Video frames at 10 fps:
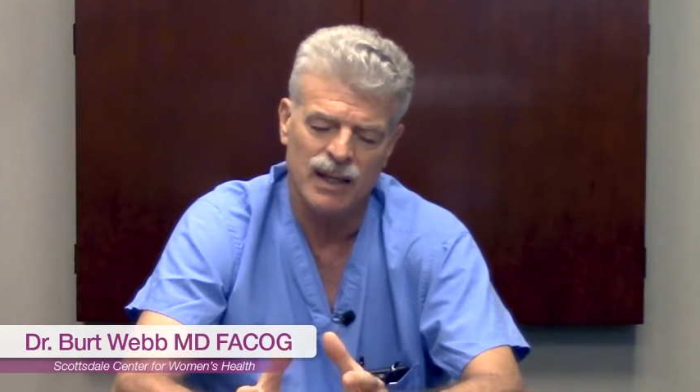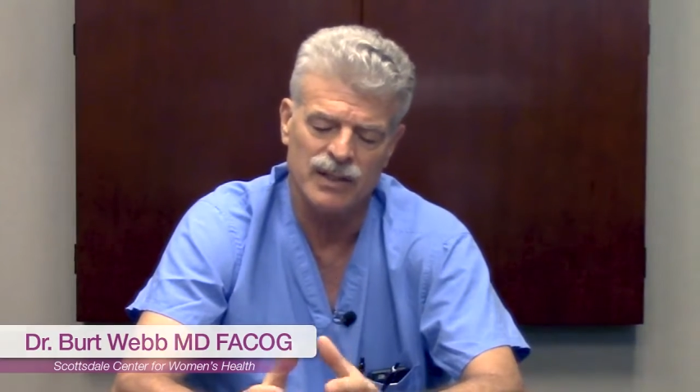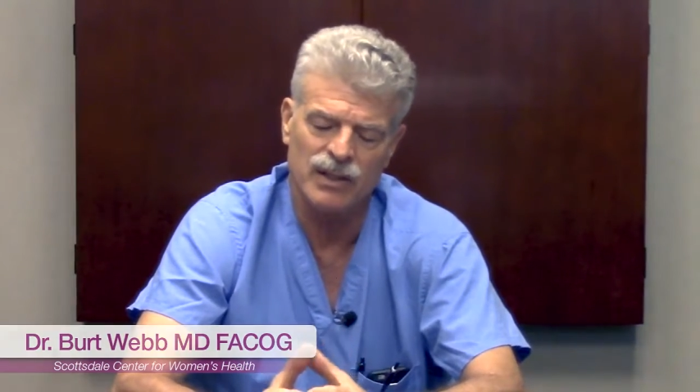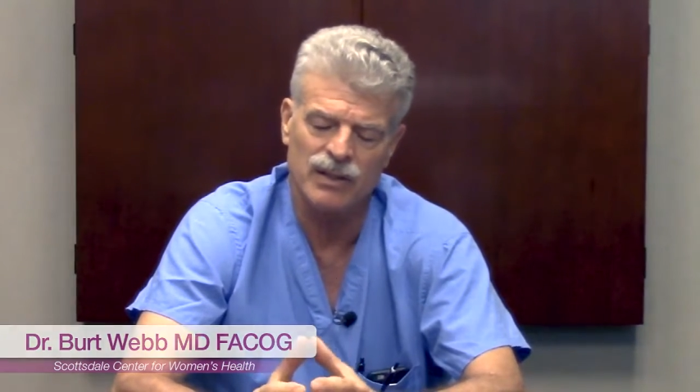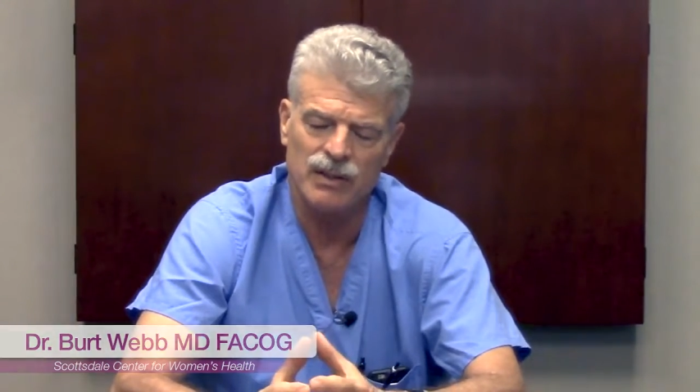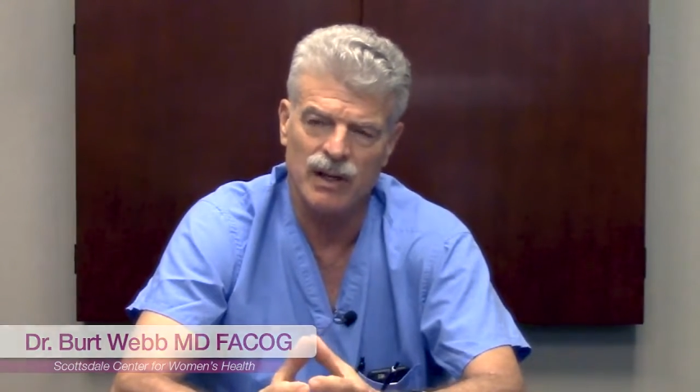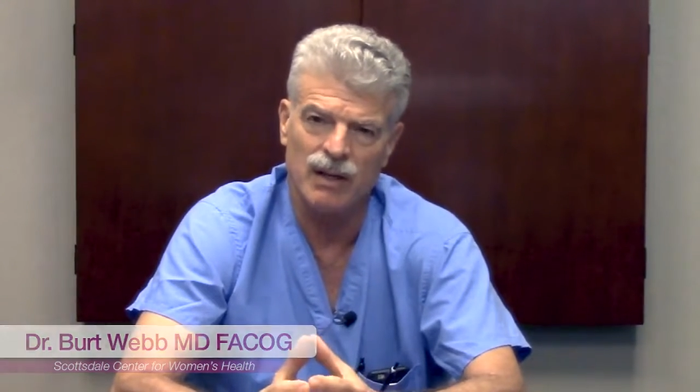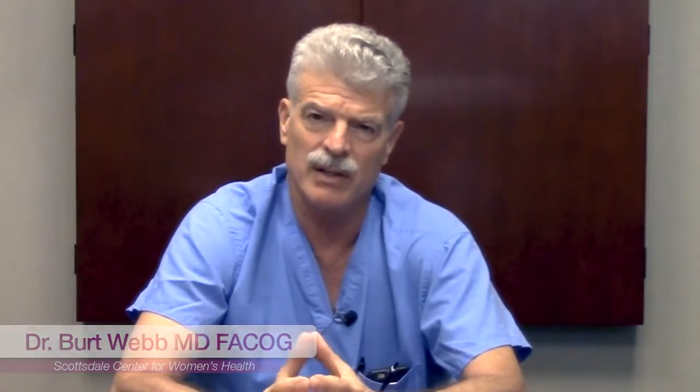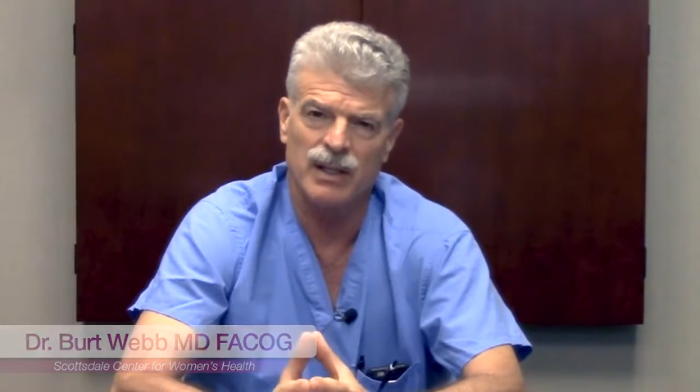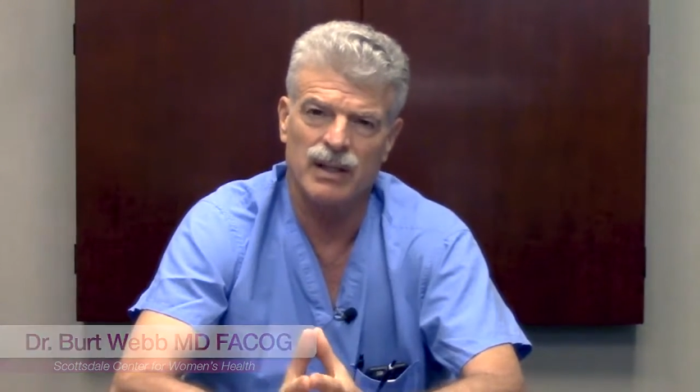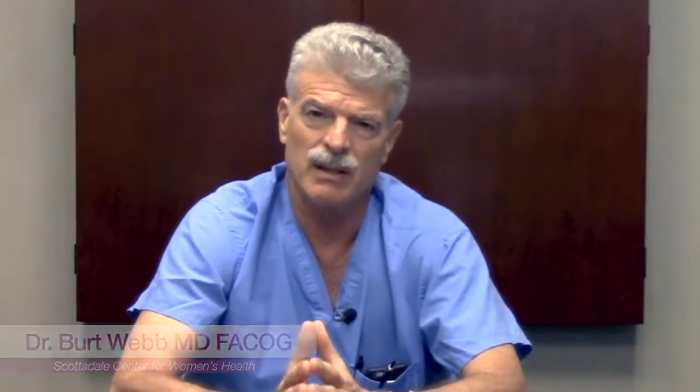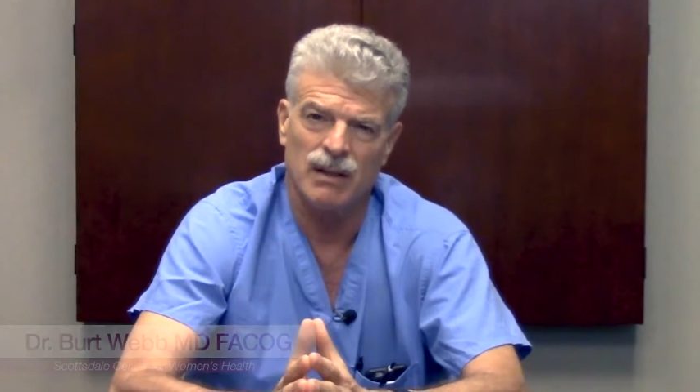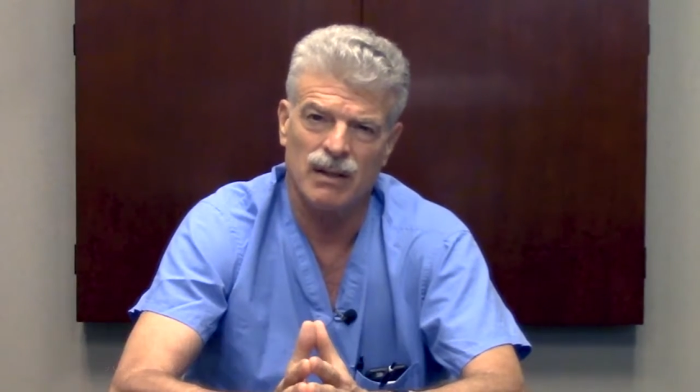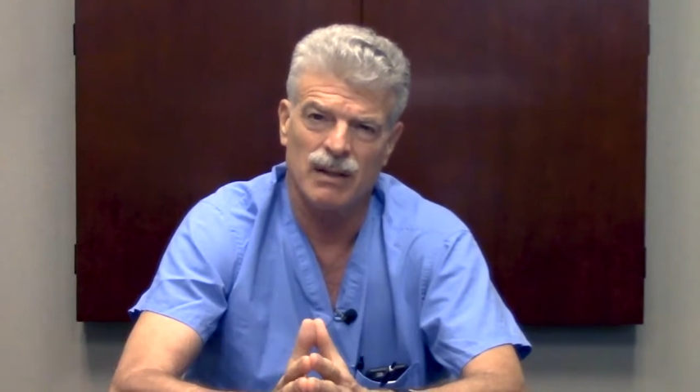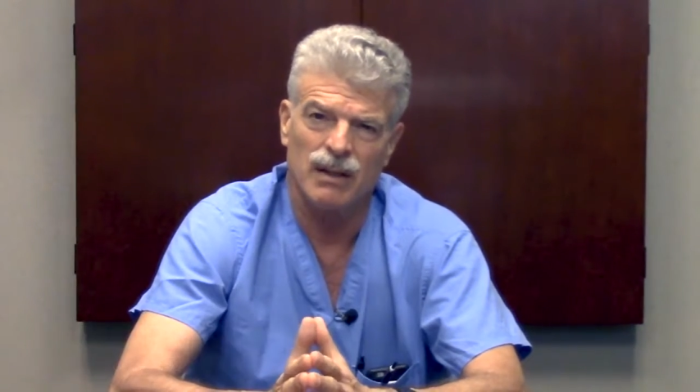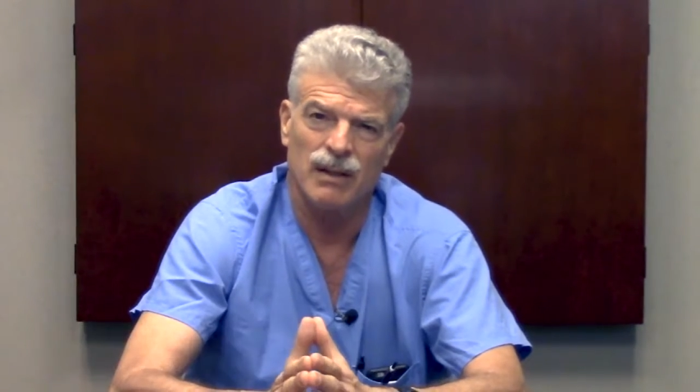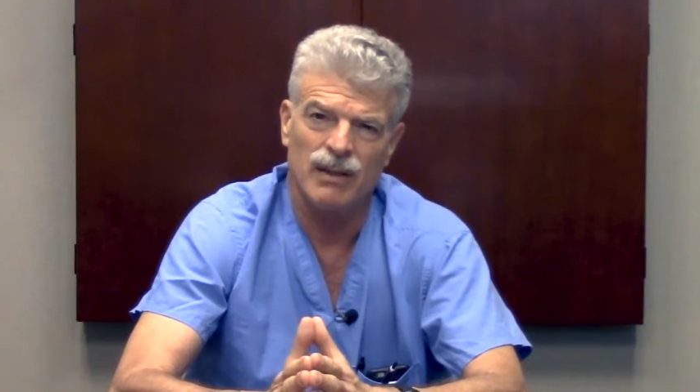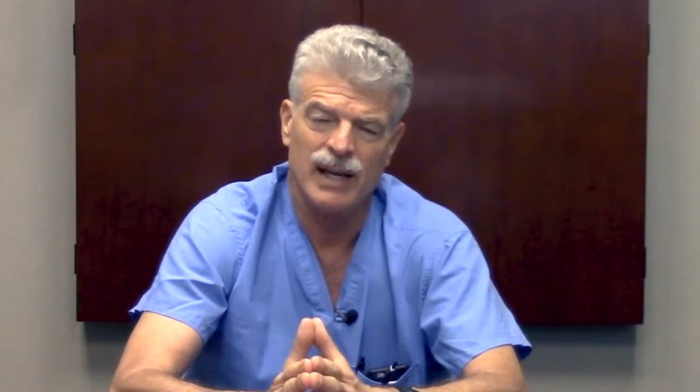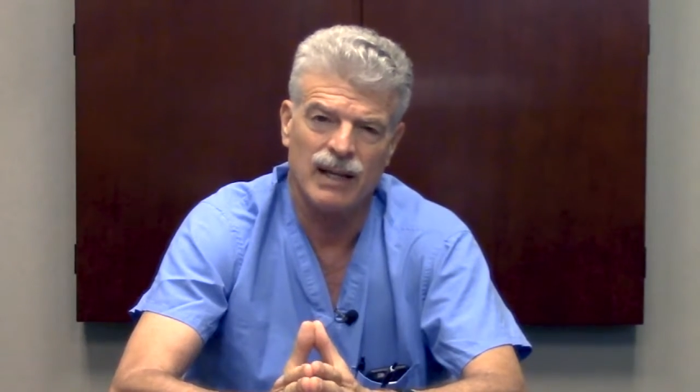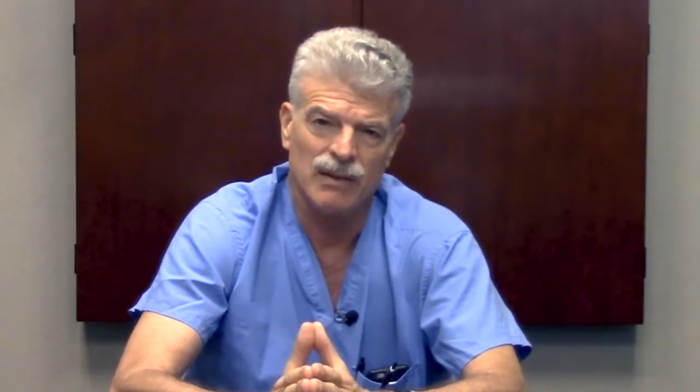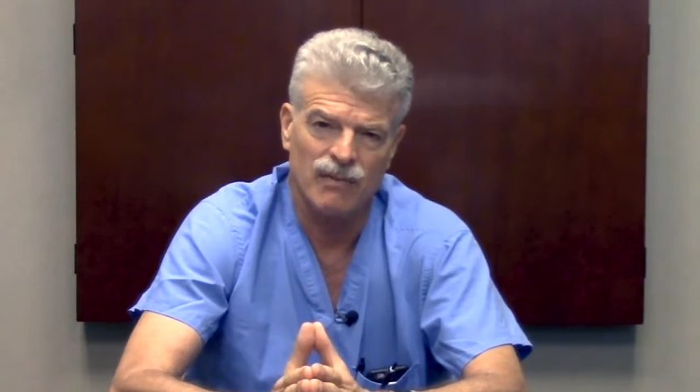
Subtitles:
Another area that